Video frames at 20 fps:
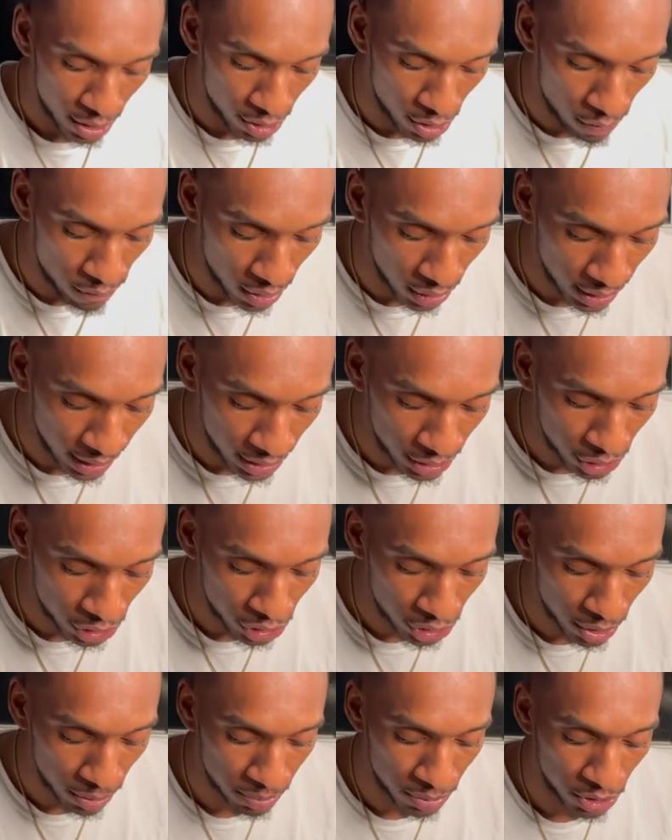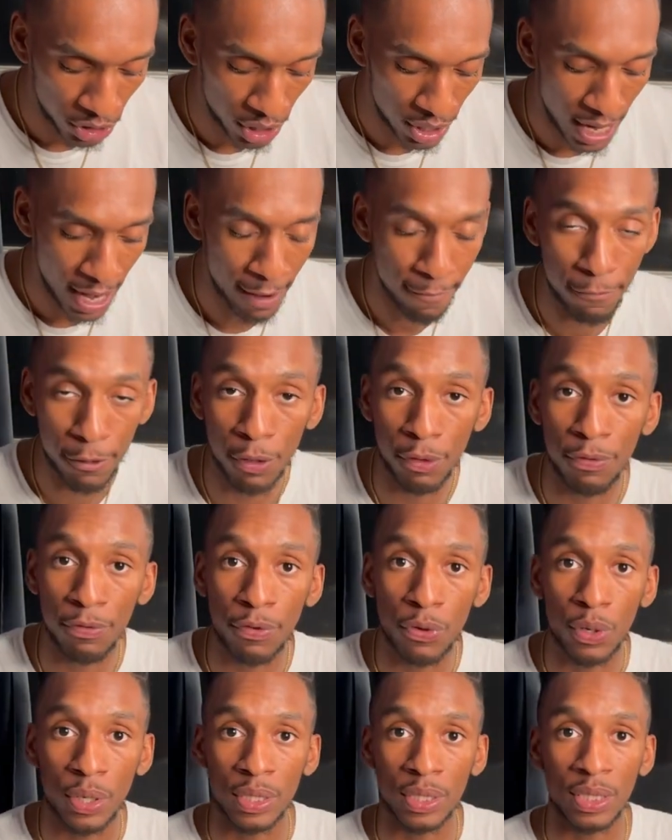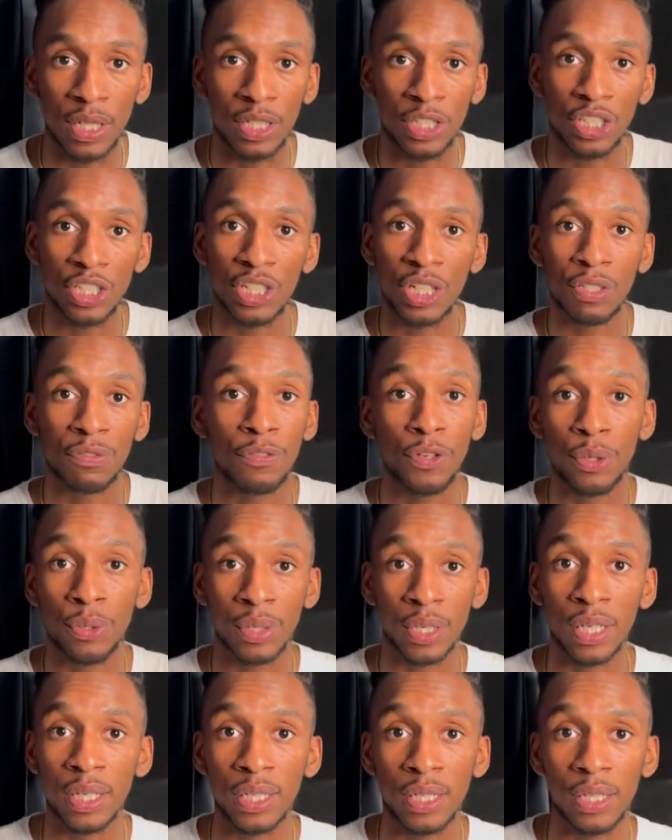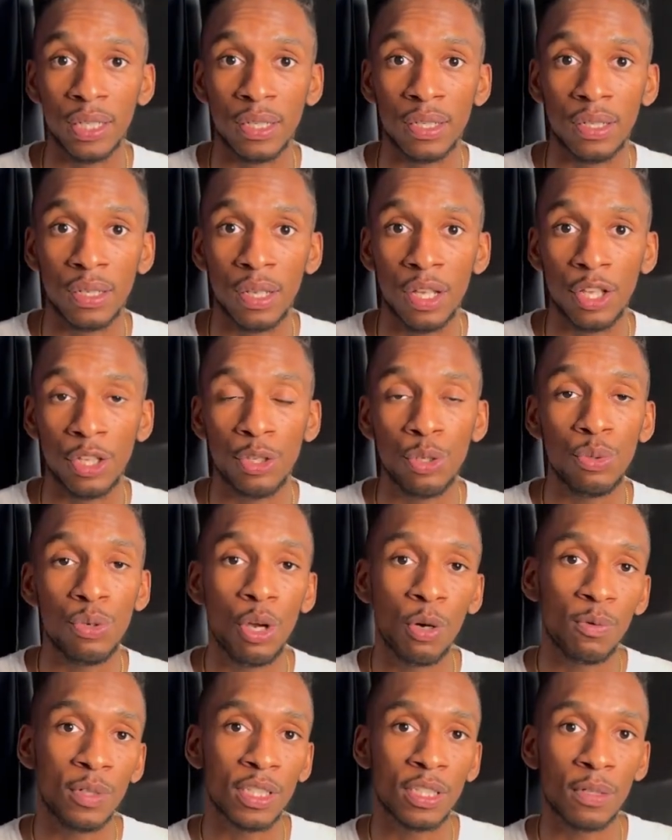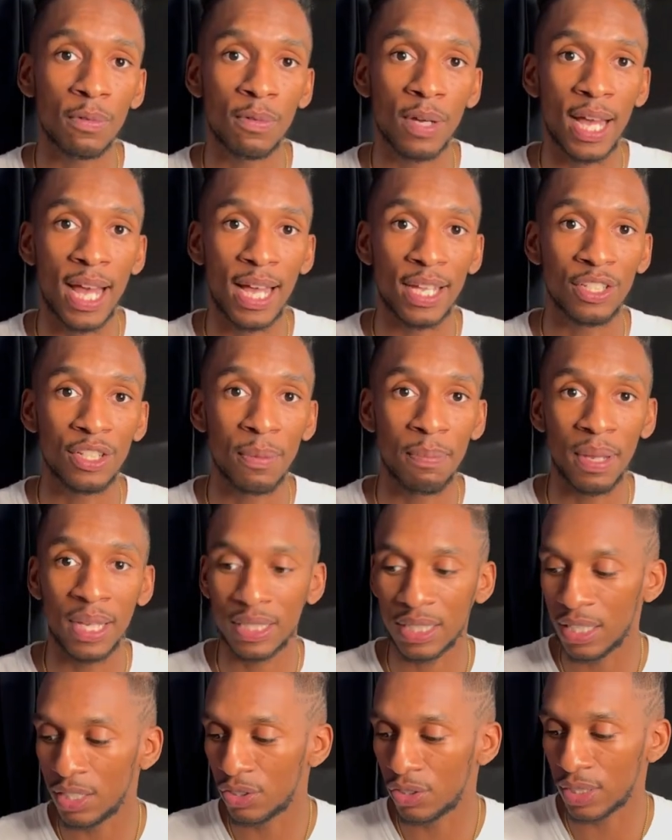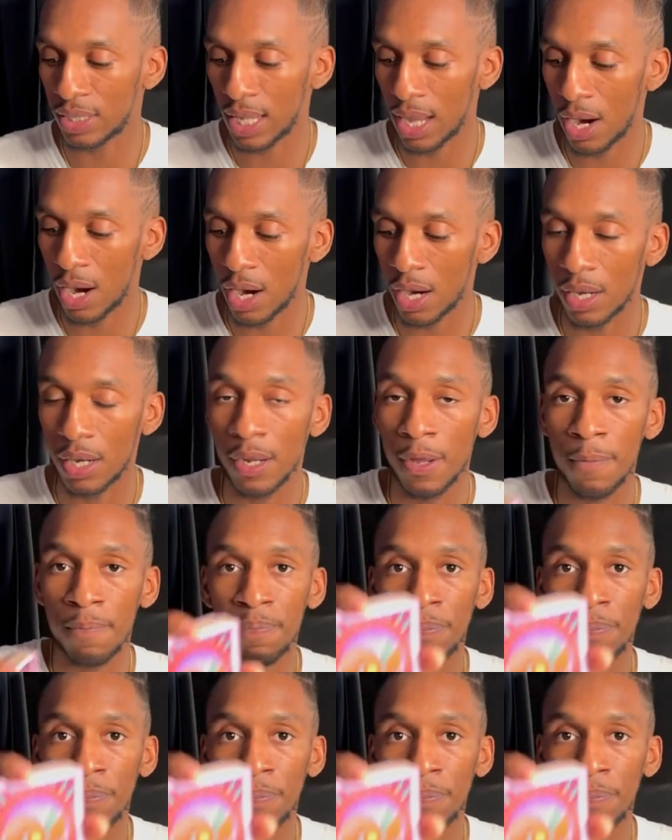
Your relationship should not feel forced. It should just feel good. You know when someone has your best interest at heart.